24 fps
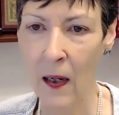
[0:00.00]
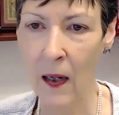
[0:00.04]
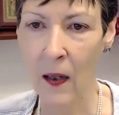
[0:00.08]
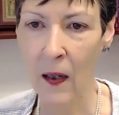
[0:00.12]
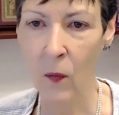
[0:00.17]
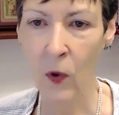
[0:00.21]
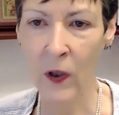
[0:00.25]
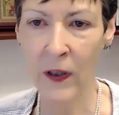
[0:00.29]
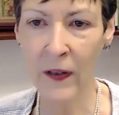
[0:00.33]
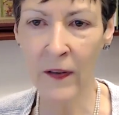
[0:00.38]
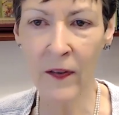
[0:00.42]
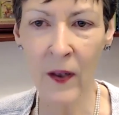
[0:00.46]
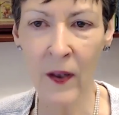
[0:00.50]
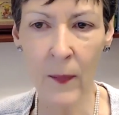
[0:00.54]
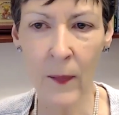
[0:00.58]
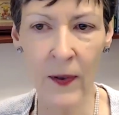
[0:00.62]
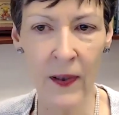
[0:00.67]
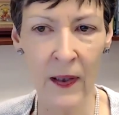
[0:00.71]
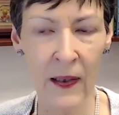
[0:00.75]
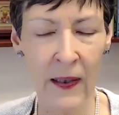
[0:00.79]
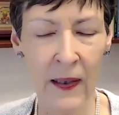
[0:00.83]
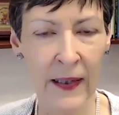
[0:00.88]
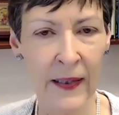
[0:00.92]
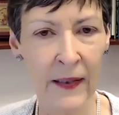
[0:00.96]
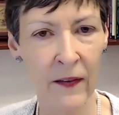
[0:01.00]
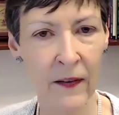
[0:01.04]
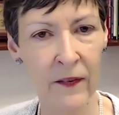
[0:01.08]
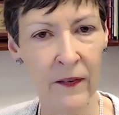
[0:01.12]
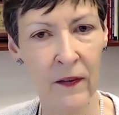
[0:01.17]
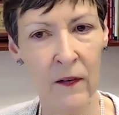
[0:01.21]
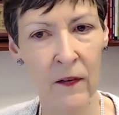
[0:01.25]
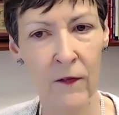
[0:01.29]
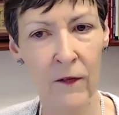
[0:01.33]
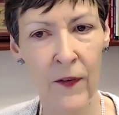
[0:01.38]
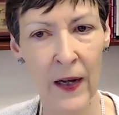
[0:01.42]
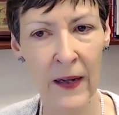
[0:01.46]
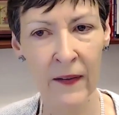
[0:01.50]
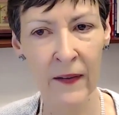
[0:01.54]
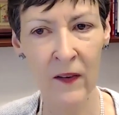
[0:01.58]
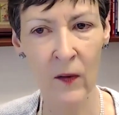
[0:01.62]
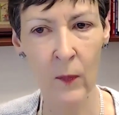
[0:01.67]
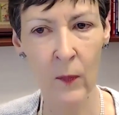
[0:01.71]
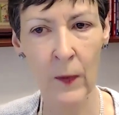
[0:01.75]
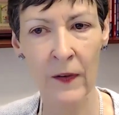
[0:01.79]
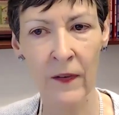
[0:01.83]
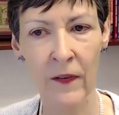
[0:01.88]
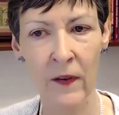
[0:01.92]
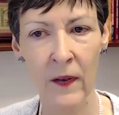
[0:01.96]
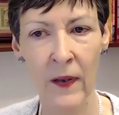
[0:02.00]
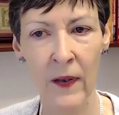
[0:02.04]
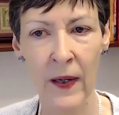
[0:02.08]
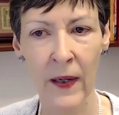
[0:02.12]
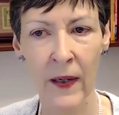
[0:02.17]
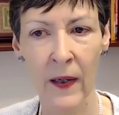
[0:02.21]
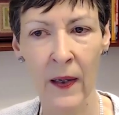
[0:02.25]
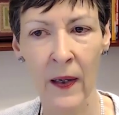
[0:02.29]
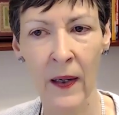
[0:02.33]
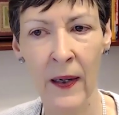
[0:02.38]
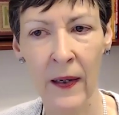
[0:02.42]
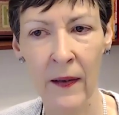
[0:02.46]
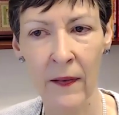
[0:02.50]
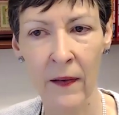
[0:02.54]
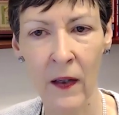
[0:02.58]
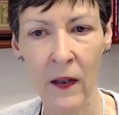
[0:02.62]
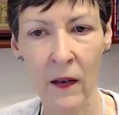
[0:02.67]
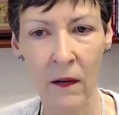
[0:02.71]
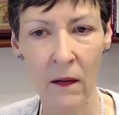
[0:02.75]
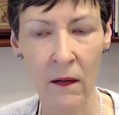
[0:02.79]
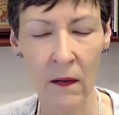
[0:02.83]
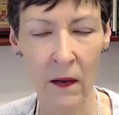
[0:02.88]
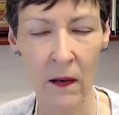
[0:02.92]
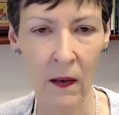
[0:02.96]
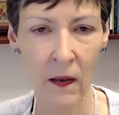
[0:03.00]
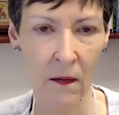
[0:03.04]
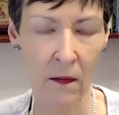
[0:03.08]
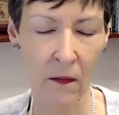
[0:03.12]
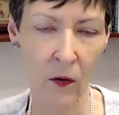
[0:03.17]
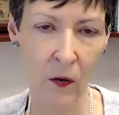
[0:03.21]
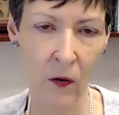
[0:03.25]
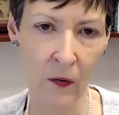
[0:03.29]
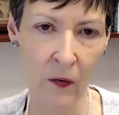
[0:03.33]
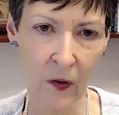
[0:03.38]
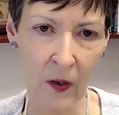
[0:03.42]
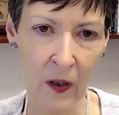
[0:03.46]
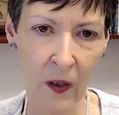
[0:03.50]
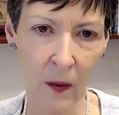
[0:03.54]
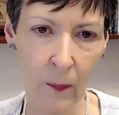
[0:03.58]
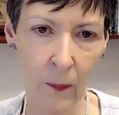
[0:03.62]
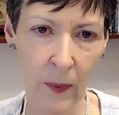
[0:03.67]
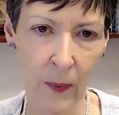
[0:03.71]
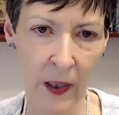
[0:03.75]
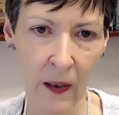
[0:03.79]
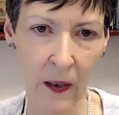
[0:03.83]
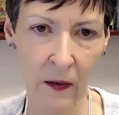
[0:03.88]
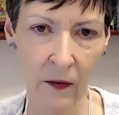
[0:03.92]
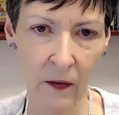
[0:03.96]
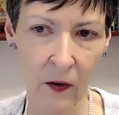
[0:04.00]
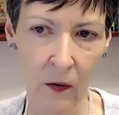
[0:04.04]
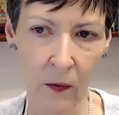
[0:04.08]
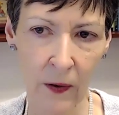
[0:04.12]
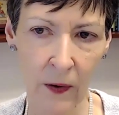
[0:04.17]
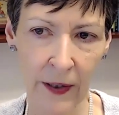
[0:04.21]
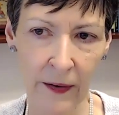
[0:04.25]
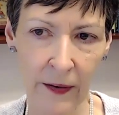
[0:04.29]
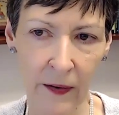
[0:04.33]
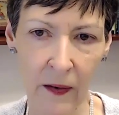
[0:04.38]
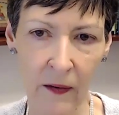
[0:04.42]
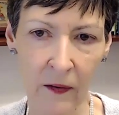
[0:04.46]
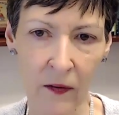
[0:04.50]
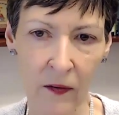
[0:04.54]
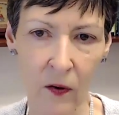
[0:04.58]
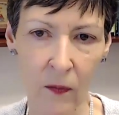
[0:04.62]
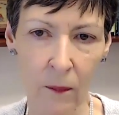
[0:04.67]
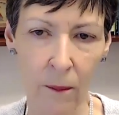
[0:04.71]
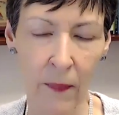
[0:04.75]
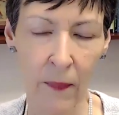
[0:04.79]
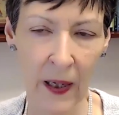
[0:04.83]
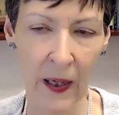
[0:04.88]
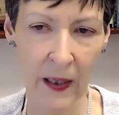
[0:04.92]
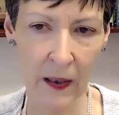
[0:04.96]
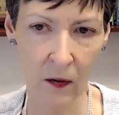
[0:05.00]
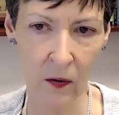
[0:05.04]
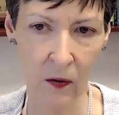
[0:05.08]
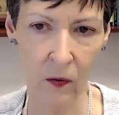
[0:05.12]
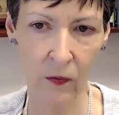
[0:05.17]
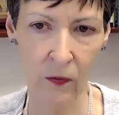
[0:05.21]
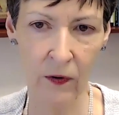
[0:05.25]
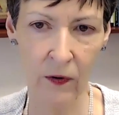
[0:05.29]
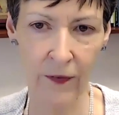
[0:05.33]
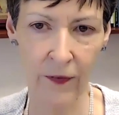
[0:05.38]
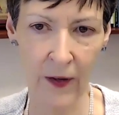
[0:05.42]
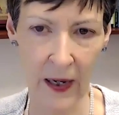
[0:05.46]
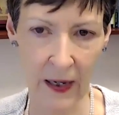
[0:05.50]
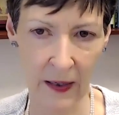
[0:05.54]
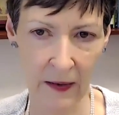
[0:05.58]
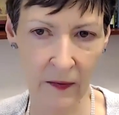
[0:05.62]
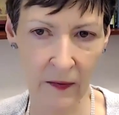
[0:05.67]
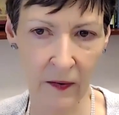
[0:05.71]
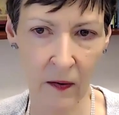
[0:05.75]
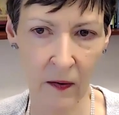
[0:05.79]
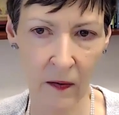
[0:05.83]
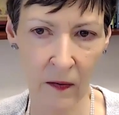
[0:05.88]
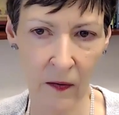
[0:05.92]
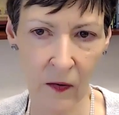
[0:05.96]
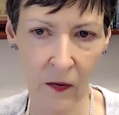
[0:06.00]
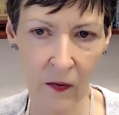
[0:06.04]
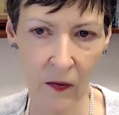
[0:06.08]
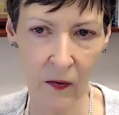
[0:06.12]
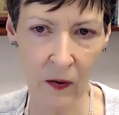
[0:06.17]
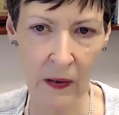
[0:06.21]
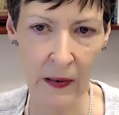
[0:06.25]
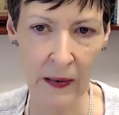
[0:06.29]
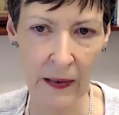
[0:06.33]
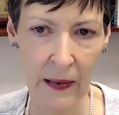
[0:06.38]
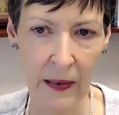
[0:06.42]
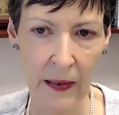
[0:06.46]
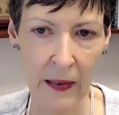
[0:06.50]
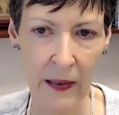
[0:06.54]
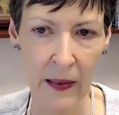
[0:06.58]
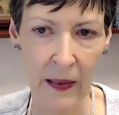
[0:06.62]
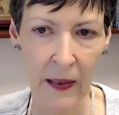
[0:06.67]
are some of the latest advancements in AI that you're seeing being integrated into medical devices?